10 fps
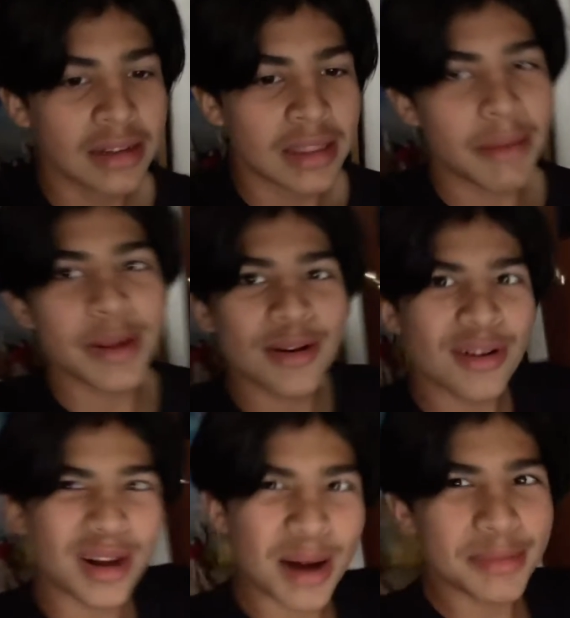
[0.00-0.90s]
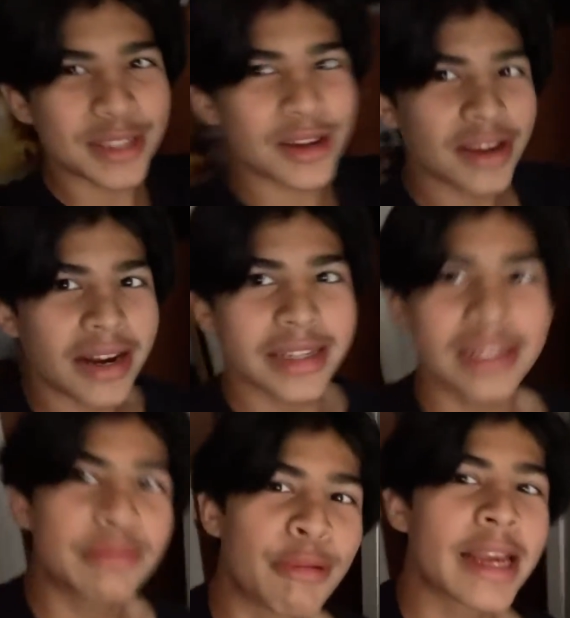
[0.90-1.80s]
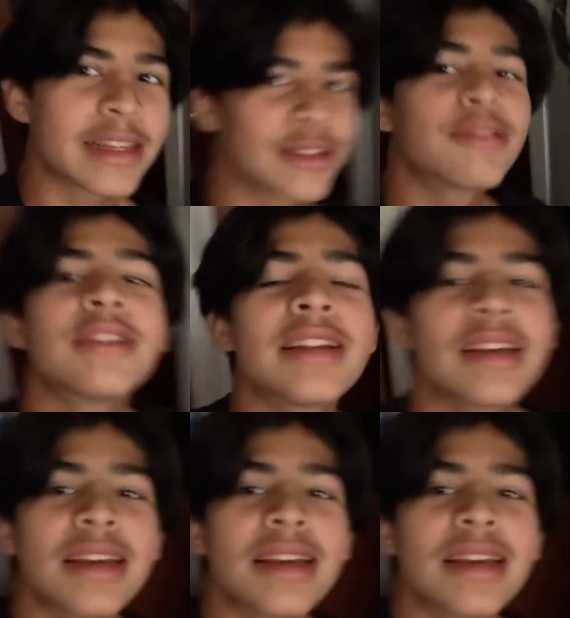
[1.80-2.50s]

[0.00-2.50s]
Let me know in the comments how you guys' break is going.